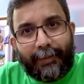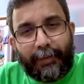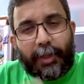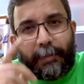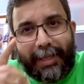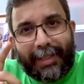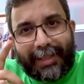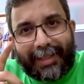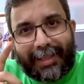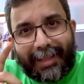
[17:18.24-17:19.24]
which
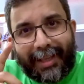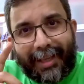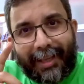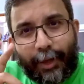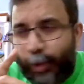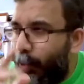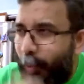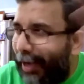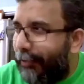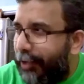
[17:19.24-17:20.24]
means do
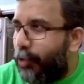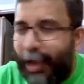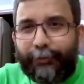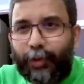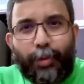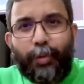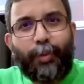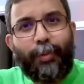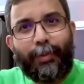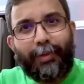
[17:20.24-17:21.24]
whatever you have to do,
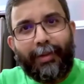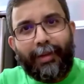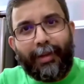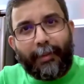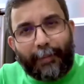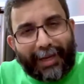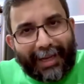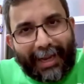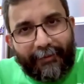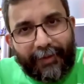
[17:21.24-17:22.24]
but
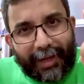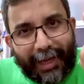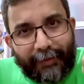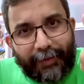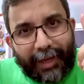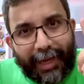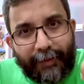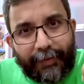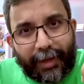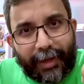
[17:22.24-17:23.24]
never, never,
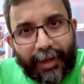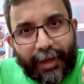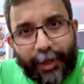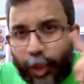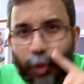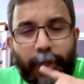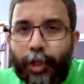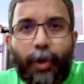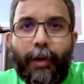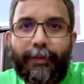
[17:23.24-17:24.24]
never
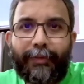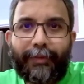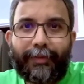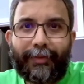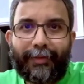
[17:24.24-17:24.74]
switch off.